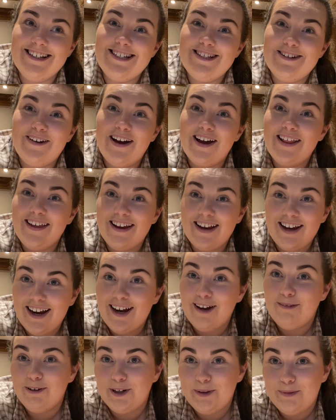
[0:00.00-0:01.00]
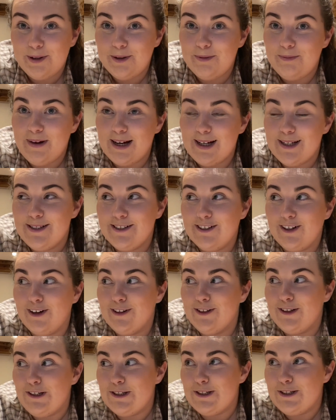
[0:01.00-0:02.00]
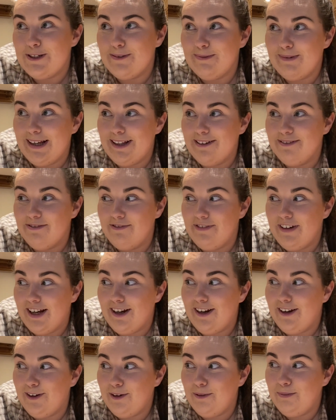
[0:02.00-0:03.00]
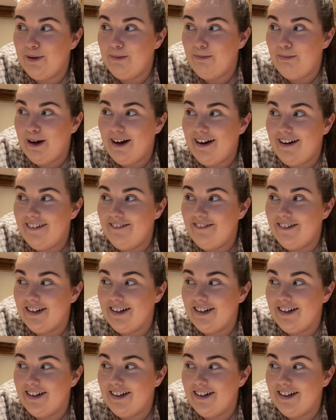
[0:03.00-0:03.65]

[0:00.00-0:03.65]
So I think I am going to put a mask on just to make them feel a little bit better.